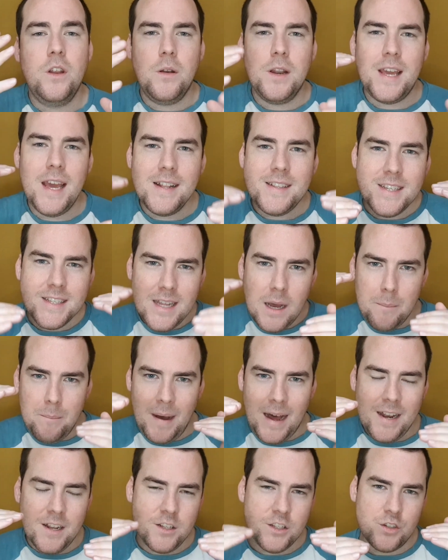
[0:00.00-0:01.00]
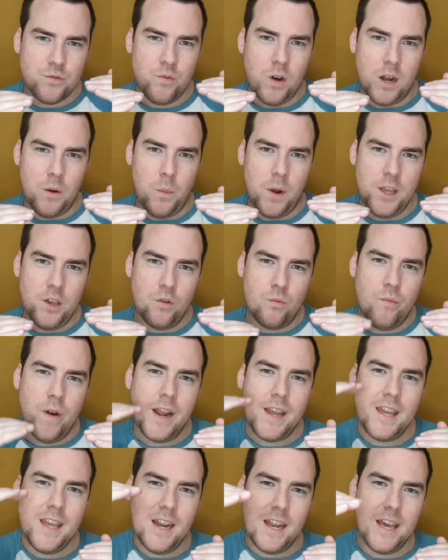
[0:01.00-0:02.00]
getting that balance right where you're
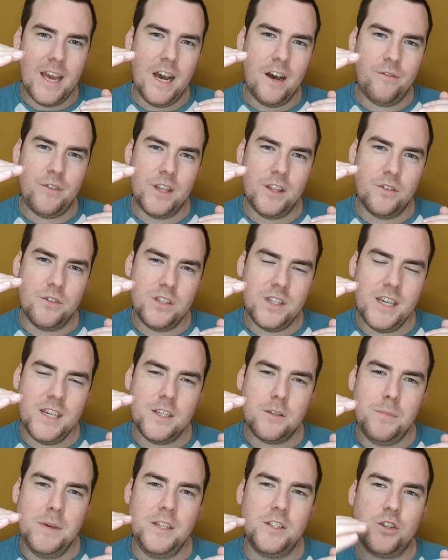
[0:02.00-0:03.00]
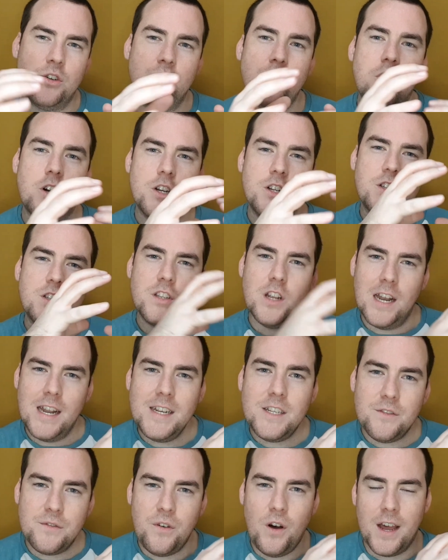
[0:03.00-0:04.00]
regularly having those things means you're not going to
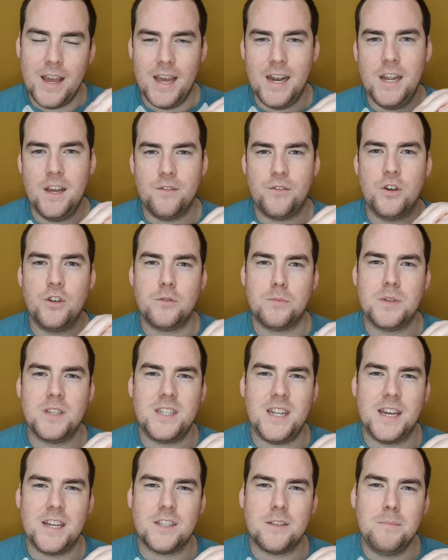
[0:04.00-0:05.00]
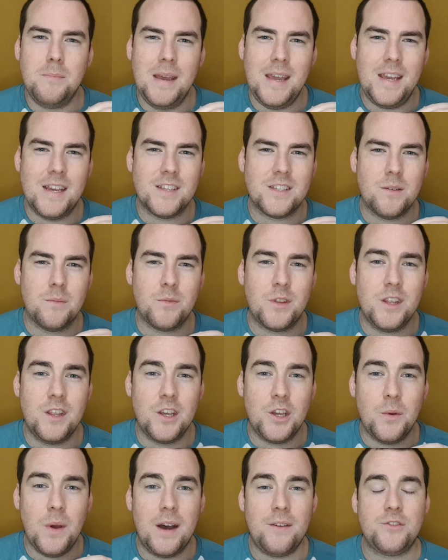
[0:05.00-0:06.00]
solidify any of those mistakes and make it something
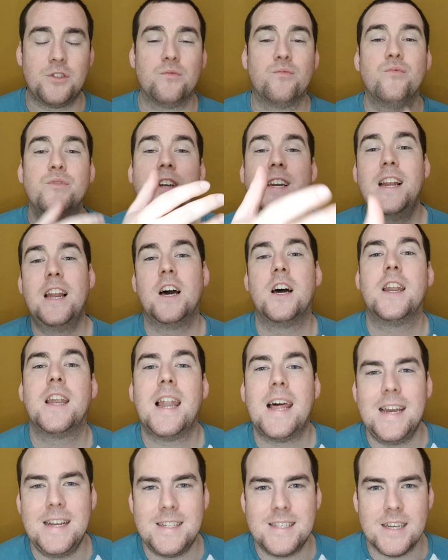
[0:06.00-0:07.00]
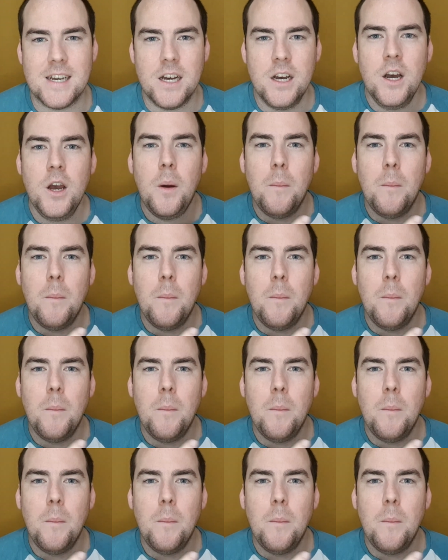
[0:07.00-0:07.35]
that you have to relearn later,